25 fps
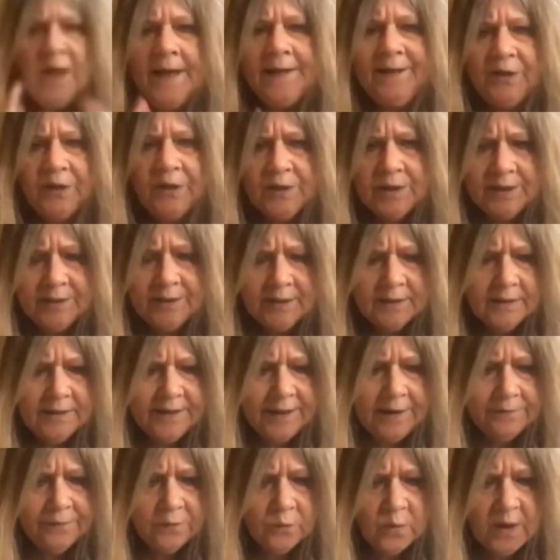I do this in
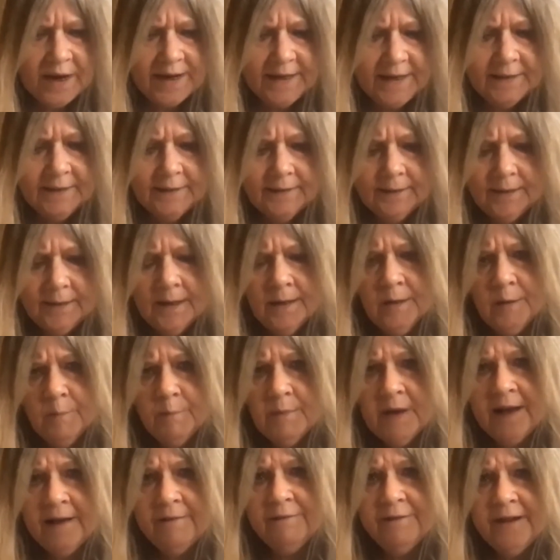several ways.
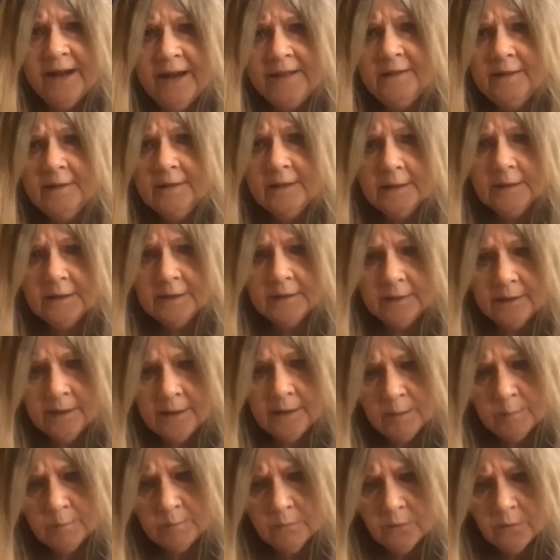Um, I find that
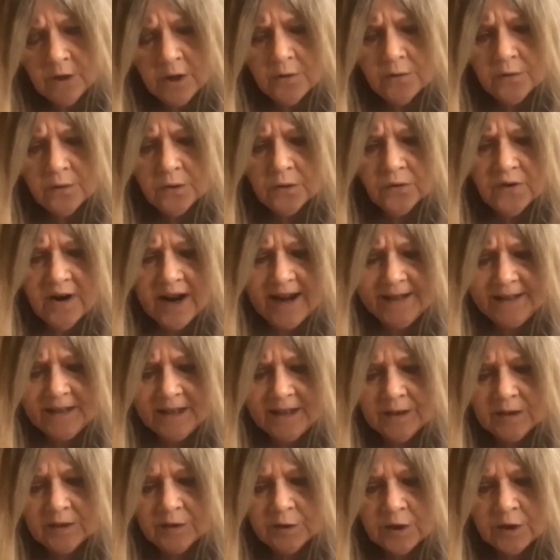um, local
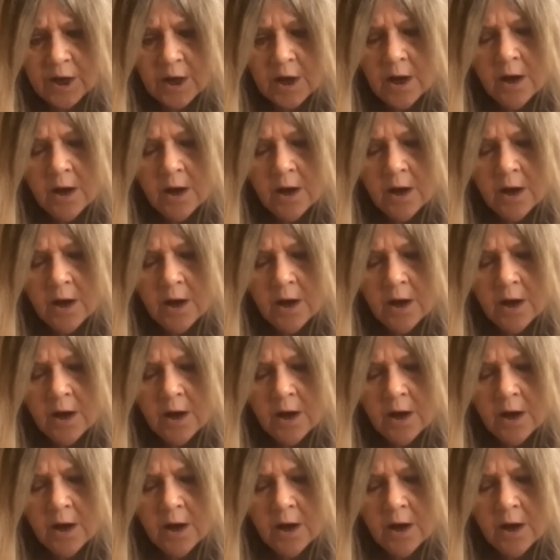writers